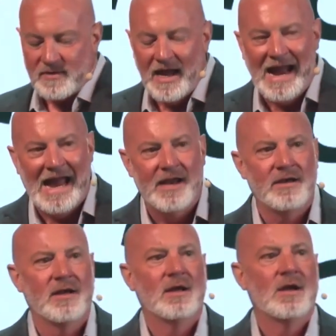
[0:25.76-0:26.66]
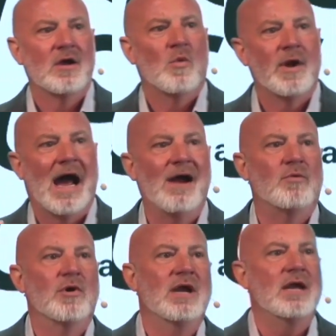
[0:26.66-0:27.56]
And when I
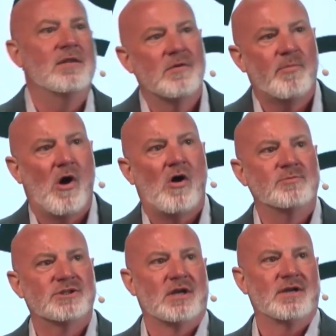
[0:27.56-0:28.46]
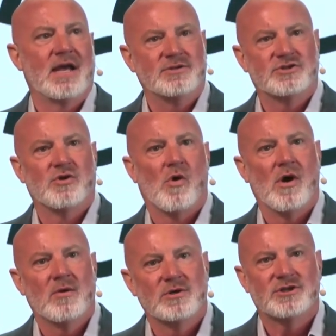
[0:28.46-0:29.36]
read the Palm Sunday
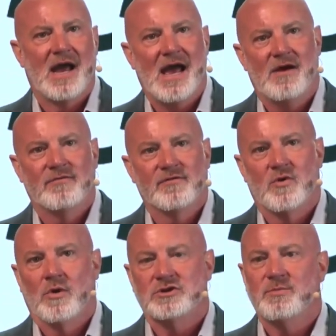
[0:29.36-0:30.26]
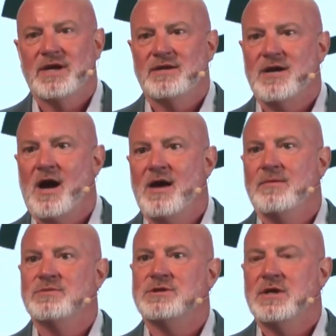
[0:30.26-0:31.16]
story, which I have, of course, many
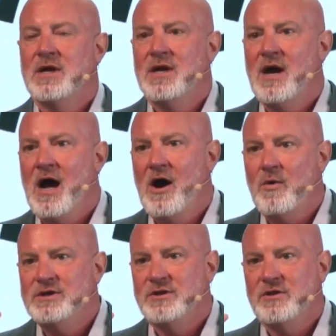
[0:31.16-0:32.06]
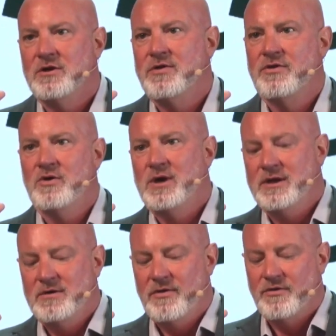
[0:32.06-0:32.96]
times, I always look through
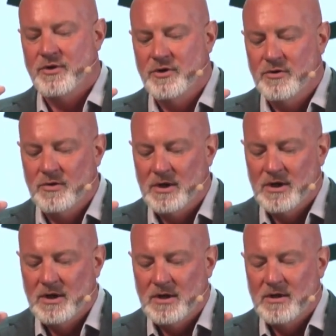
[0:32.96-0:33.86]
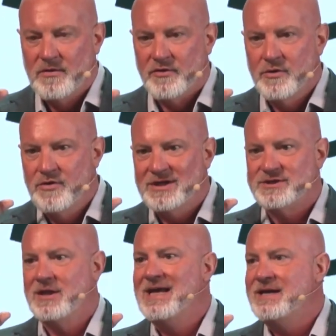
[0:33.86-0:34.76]
it through this
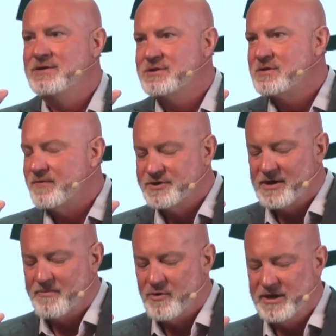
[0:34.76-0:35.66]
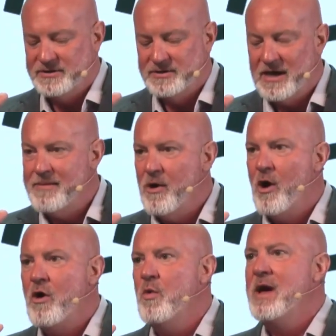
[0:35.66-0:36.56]
lens for some reason. I'm
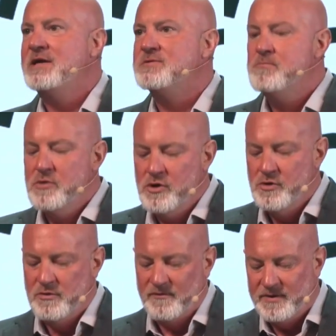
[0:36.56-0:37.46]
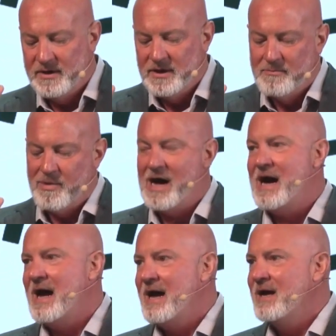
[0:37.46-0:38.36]
always moved
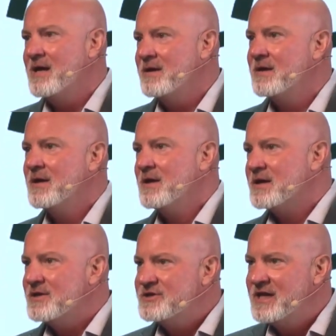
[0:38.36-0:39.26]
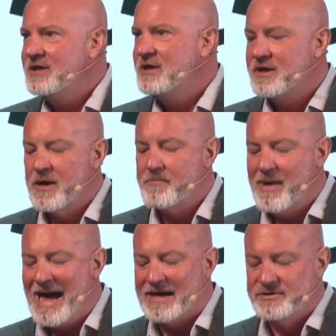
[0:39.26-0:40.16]
by and continue to come
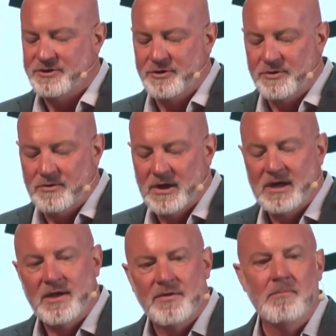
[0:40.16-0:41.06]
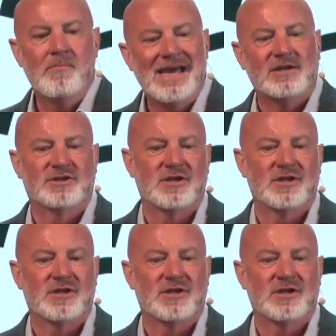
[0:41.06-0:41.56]
back to the mix